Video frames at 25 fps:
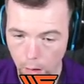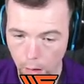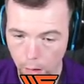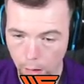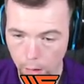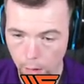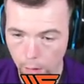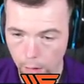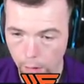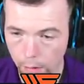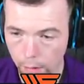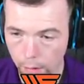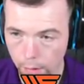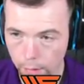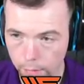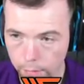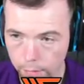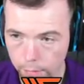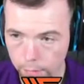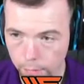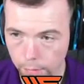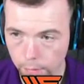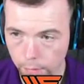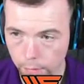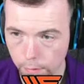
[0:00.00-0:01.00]
Ball to
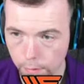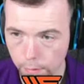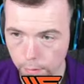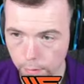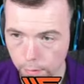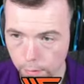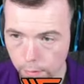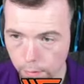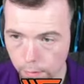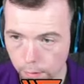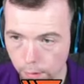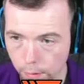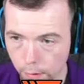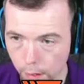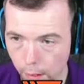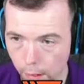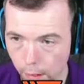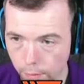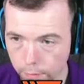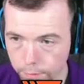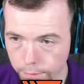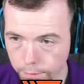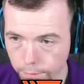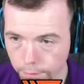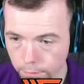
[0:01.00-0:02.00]
switch the play. Getting
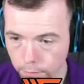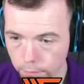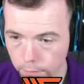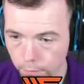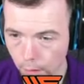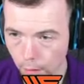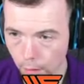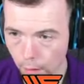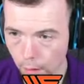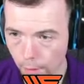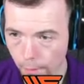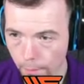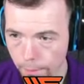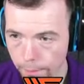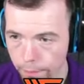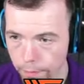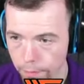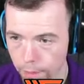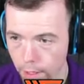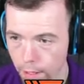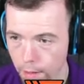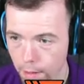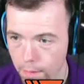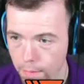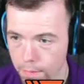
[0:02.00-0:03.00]
fucking huffing and puffing
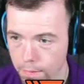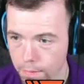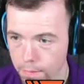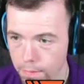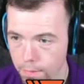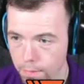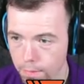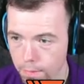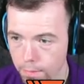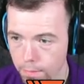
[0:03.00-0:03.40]
so you can get the ball.